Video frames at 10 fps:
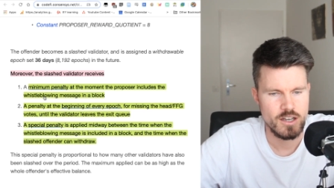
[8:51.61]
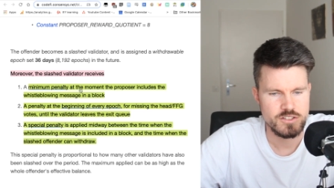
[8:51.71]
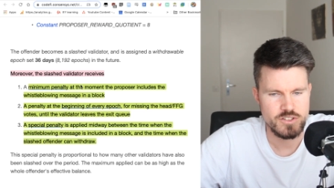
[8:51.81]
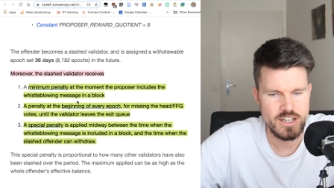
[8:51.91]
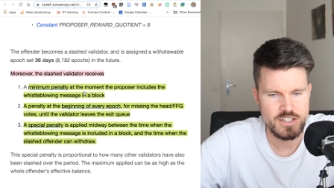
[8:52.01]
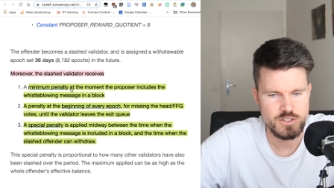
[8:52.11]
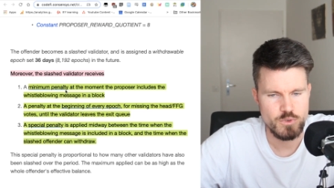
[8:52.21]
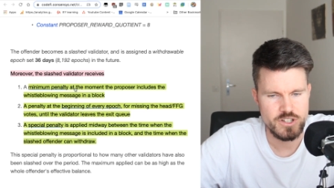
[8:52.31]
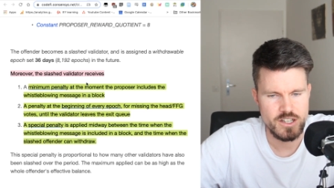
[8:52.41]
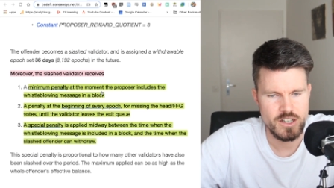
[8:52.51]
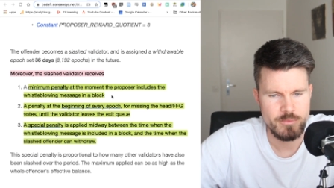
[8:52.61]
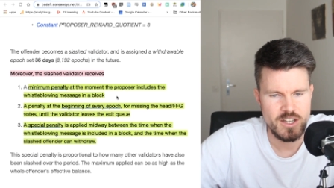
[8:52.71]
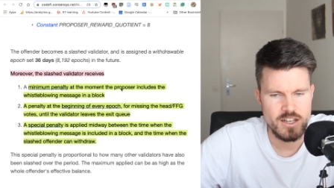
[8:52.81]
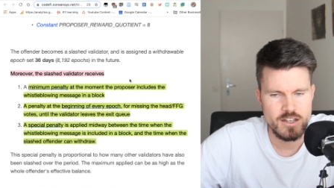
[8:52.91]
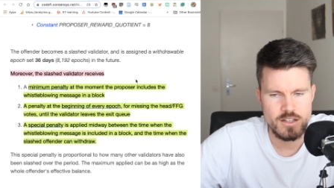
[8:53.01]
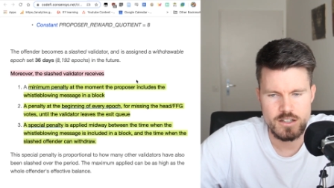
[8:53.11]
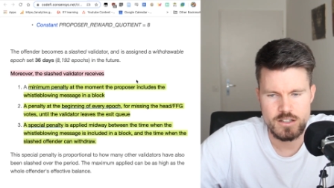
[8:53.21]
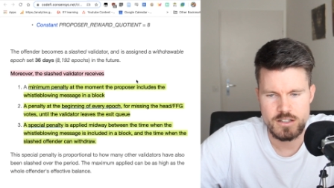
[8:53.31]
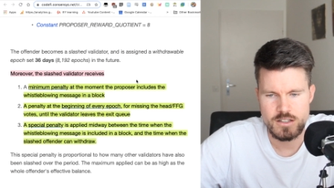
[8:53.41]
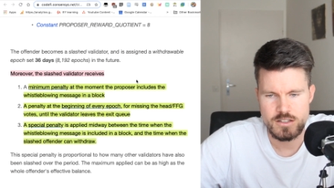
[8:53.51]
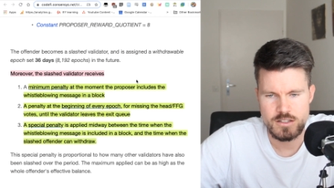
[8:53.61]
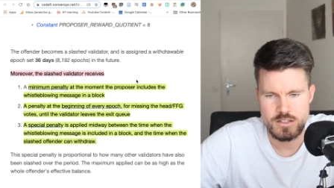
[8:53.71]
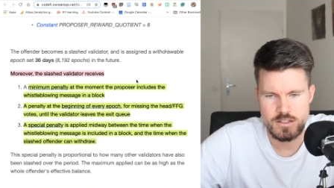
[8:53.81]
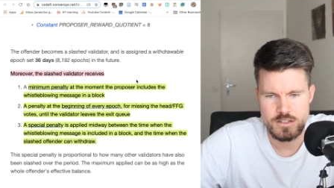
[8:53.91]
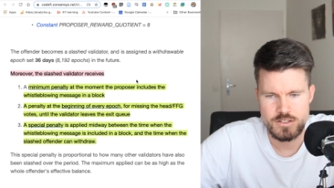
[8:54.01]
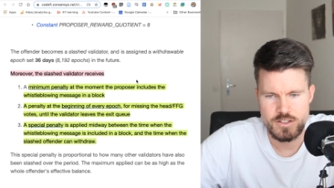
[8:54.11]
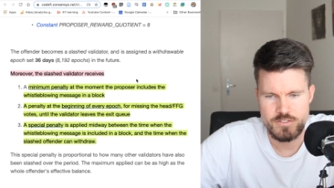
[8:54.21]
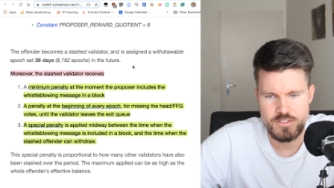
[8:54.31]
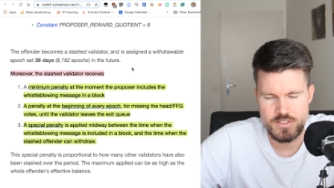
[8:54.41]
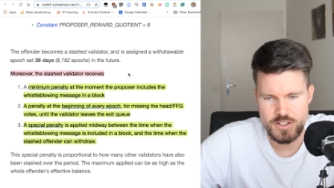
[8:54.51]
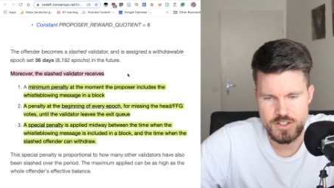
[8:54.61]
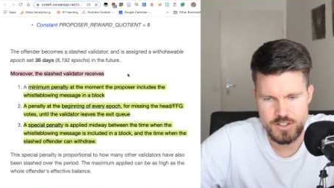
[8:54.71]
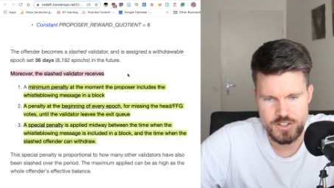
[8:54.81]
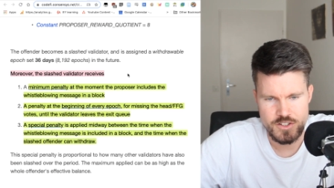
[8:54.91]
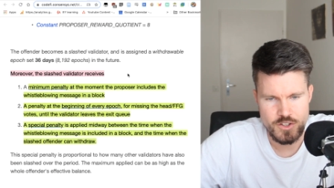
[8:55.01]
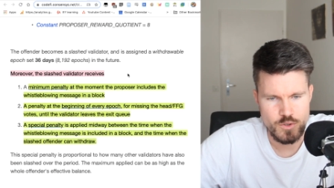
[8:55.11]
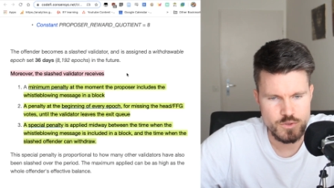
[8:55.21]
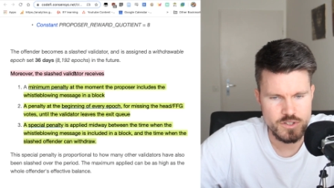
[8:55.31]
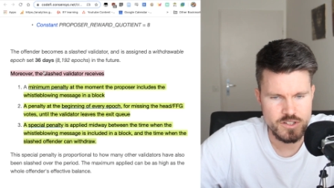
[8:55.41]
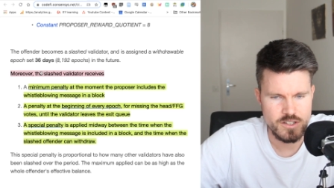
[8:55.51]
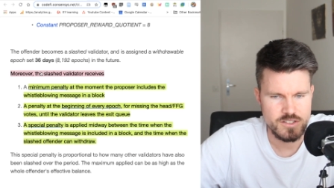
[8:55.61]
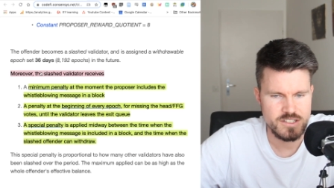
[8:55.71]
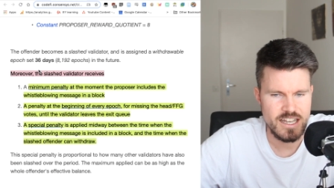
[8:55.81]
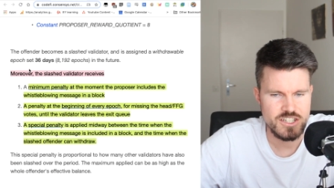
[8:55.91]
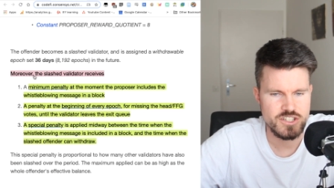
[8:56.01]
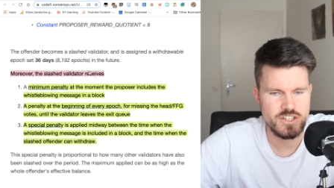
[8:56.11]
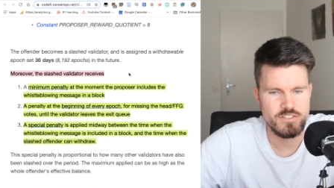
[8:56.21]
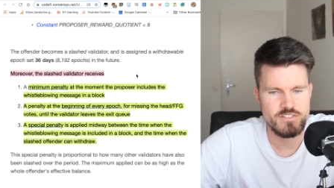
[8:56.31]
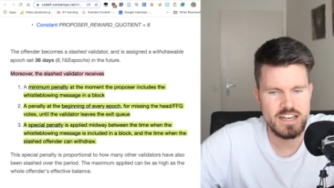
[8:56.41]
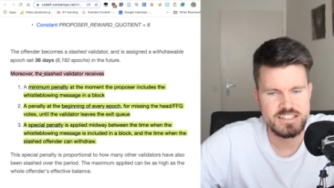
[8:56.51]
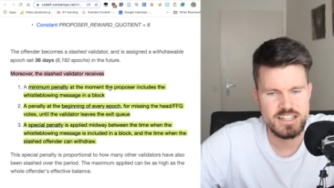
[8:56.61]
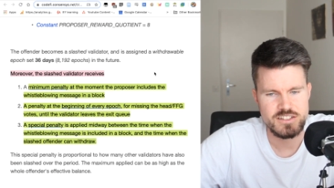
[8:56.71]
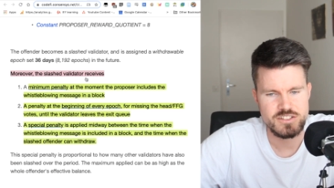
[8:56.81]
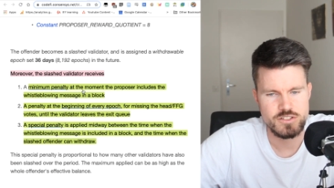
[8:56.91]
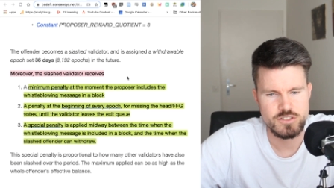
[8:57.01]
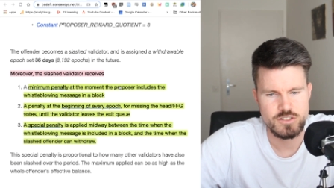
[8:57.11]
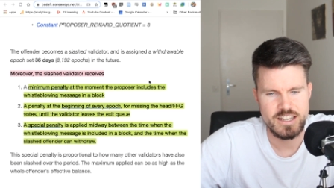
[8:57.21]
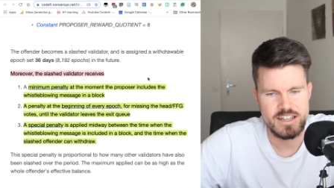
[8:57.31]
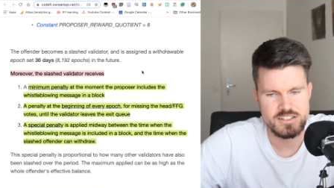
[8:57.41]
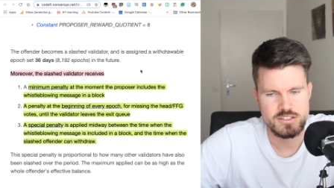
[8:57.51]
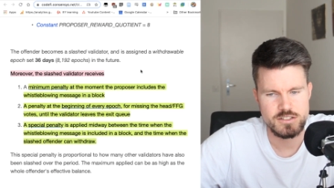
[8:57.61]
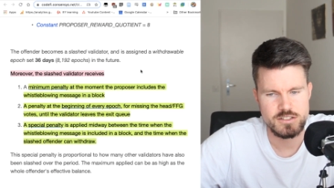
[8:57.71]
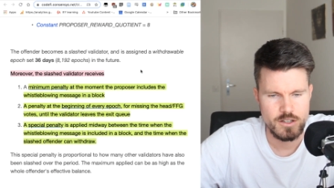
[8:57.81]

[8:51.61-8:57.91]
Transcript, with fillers: So that's what the um, uh, the the the no the slashed validator gets,